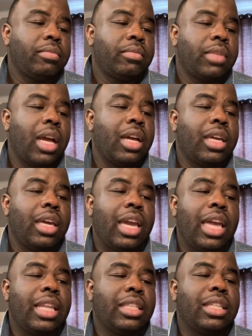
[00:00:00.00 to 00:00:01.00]
Again,
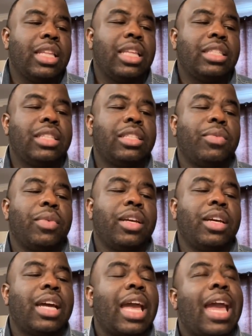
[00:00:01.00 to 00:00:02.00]
and this is a
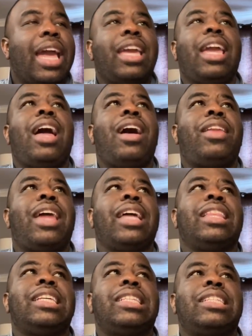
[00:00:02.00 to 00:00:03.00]
real gag, y'all. Like,
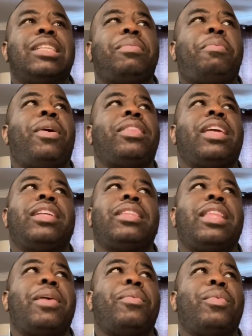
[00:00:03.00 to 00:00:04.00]
this is the part
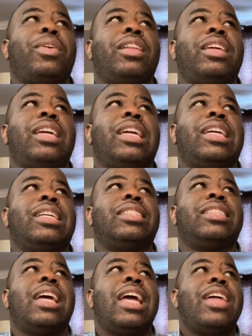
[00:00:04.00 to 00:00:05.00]
that really is,
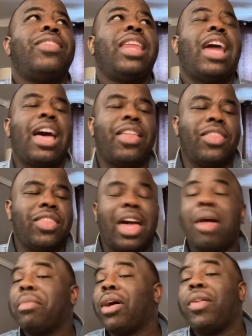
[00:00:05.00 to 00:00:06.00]
that I'm
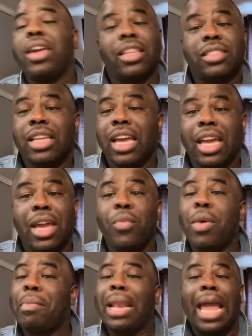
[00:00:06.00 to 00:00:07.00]
going to go ahead and say it.
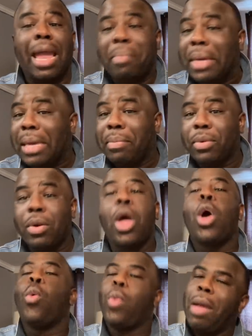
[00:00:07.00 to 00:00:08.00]
We're black people.
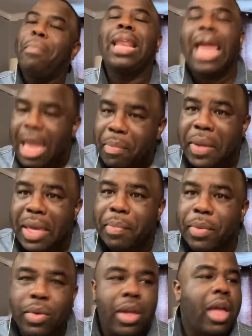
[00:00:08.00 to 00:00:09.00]
We
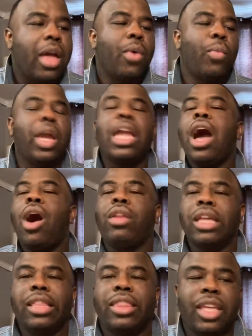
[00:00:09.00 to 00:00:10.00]

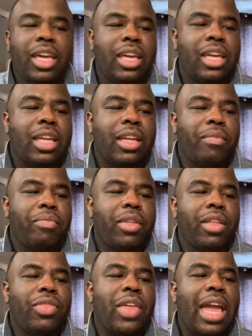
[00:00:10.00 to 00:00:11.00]
only think
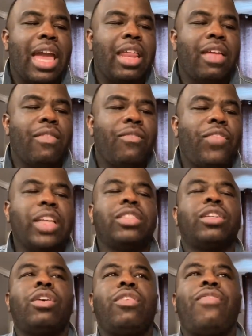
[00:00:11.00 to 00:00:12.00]
that
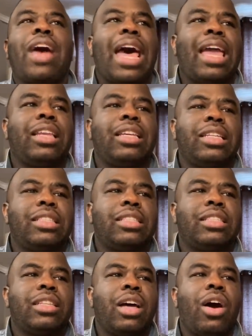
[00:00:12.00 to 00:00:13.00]
physical
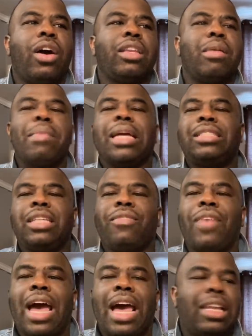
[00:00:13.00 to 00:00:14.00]
violence or domestic
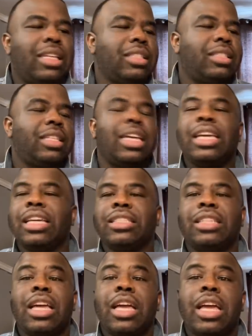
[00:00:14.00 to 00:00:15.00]
violence is,
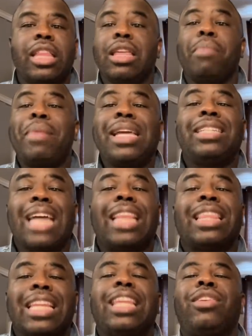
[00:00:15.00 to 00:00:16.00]
the bitch got
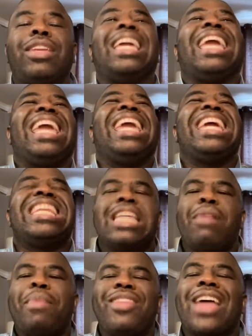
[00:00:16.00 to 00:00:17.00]
to literally end
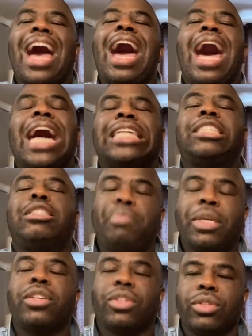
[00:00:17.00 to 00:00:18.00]
up in the
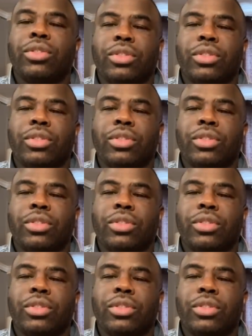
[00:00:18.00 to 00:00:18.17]
hospital.